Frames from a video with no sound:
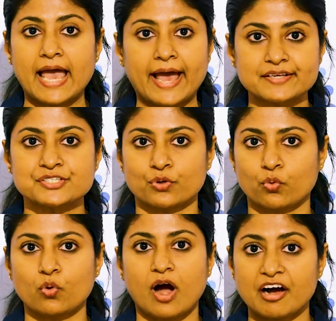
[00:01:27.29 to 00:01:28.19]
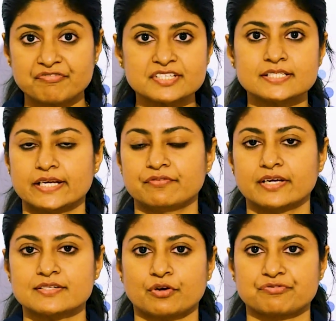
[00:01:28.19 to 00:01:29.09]
at or after 10
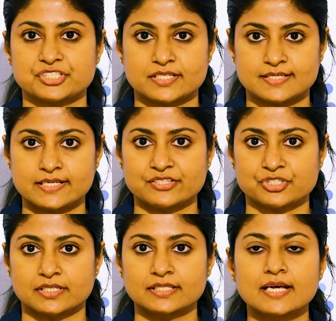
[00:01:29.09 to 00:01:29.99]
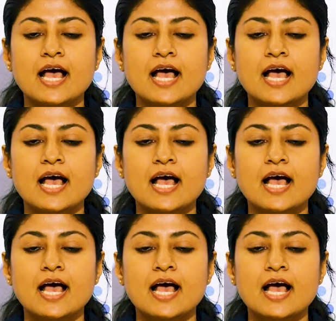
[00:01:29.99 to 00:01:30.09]
weeks of gestation,